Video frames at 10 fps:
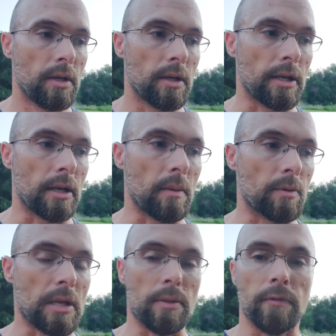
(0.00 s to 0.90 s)
so
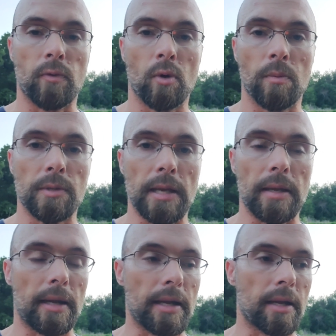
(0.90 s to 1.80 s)
that the forms
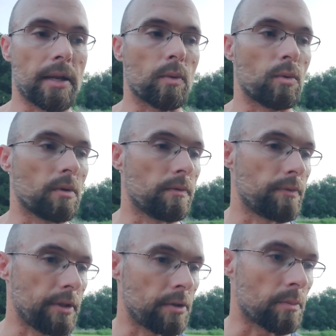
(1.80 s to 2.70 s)
I cut will
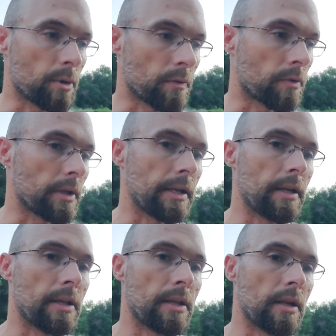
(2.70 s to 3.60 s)
fit in there perfectly.
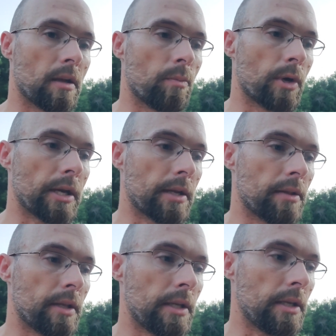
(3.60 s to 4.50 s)
And then I'll bring in
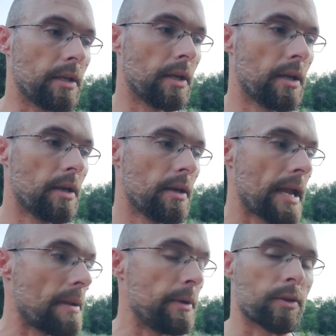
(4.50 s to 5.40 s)
the
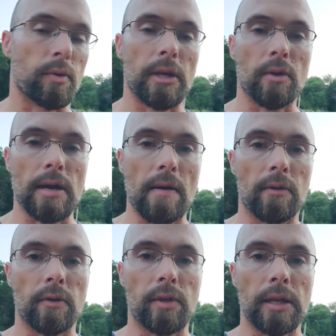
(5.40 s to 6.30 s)
AB3 and gravel
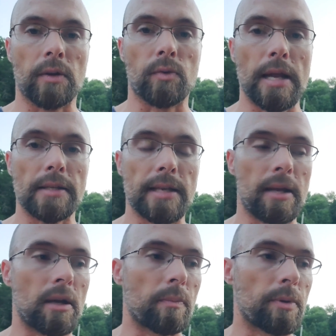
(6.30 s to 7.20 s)
and everything and raise that
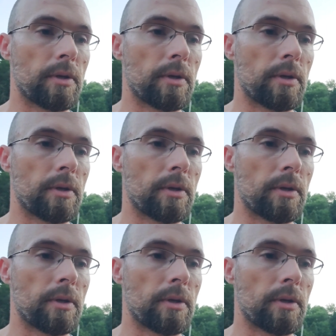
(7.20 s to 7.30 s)
up.